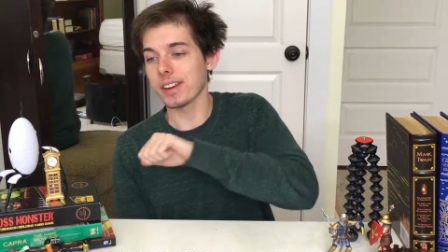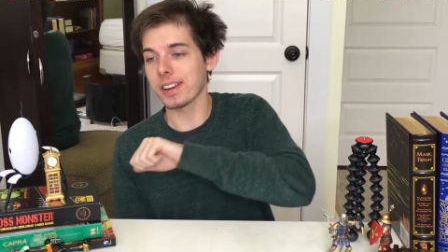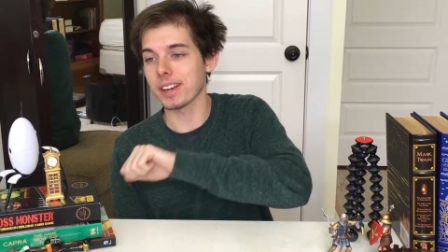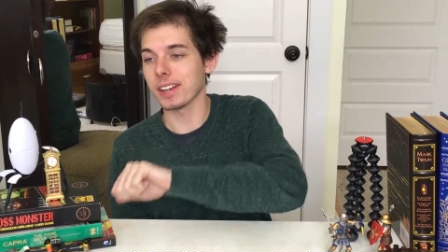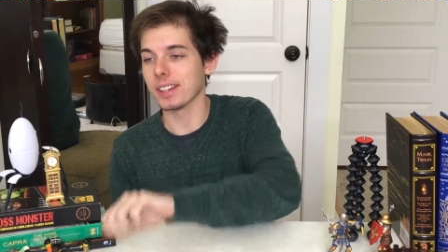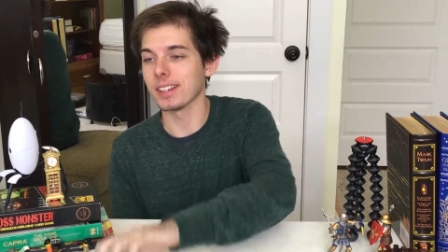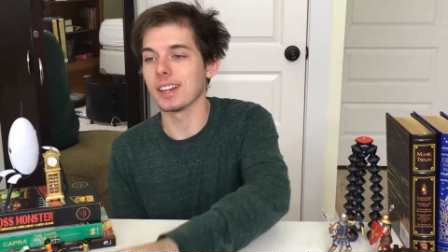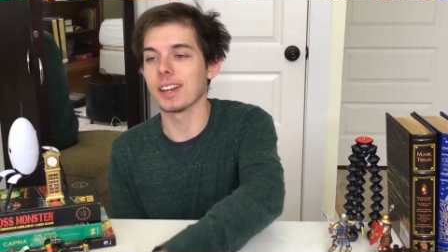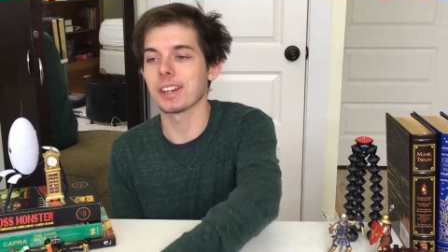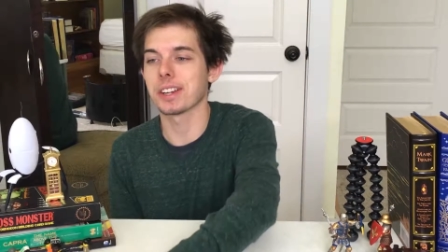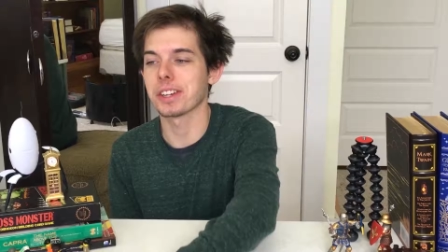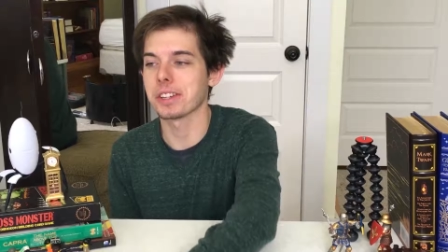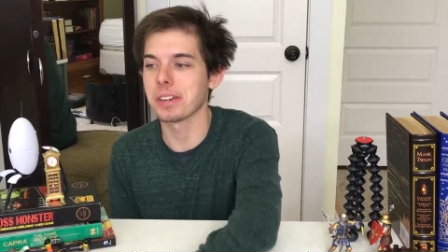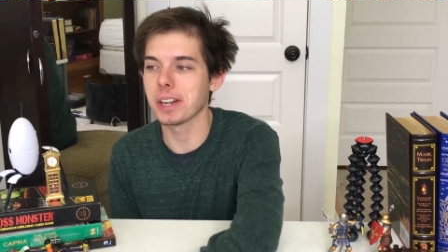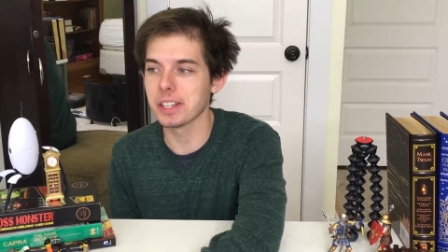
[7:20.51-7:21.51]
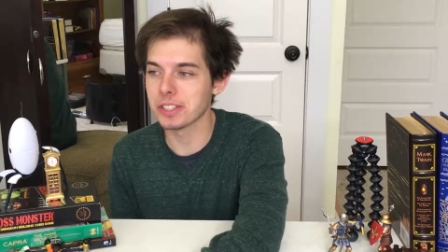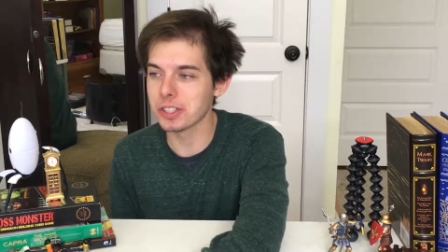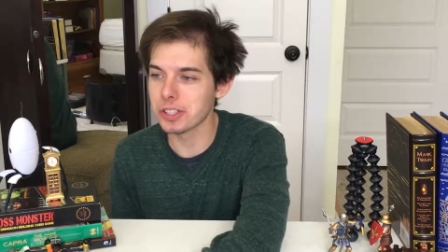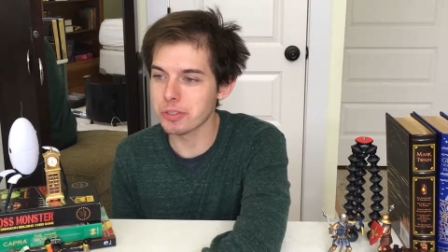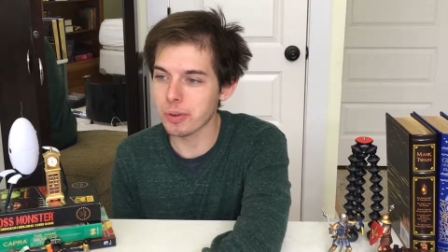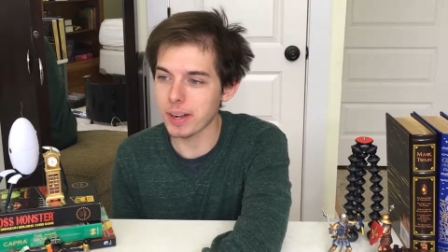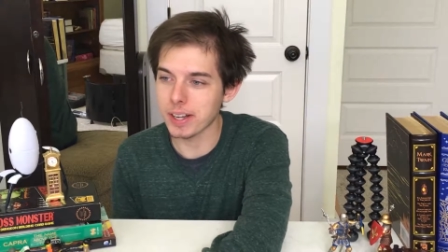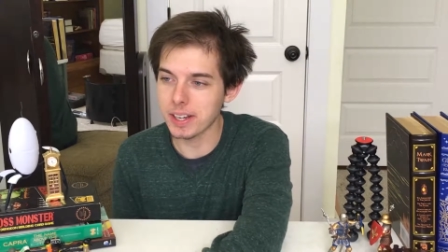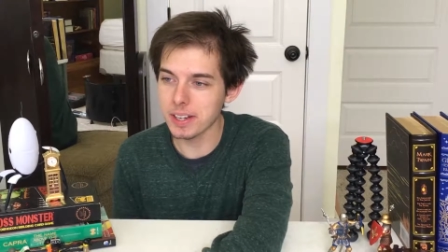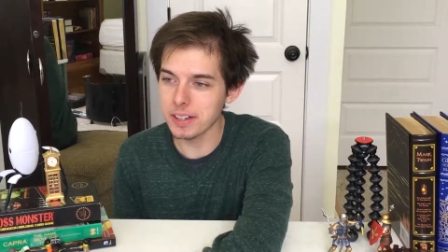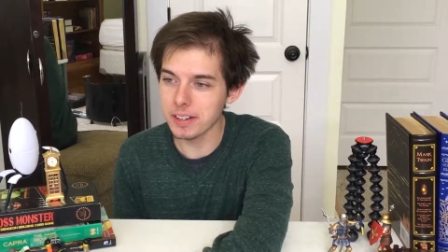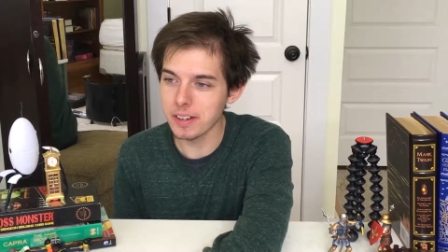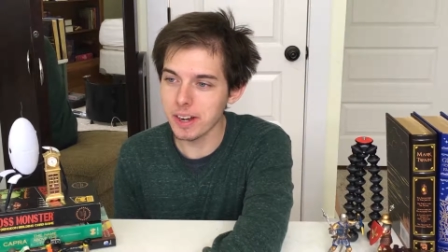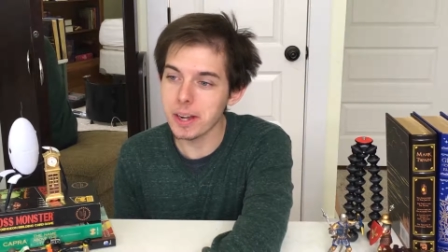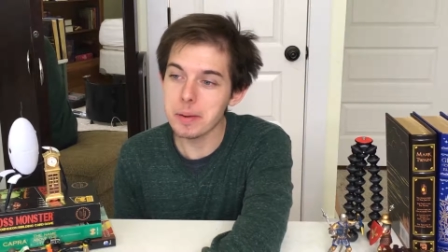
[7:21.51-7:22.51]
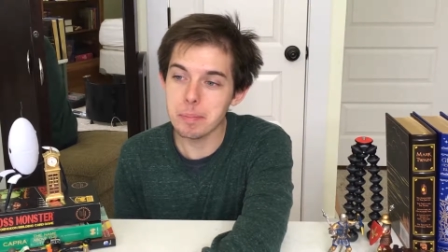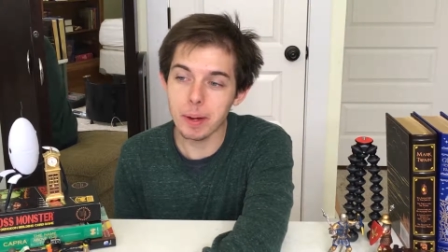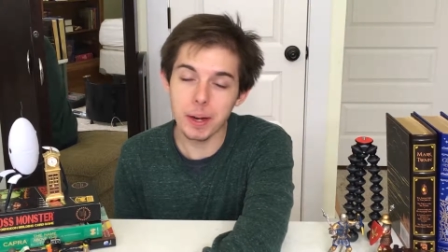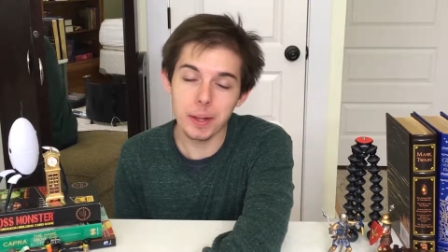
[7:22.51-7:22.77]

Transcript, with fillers: Alright. I got your answers right here, and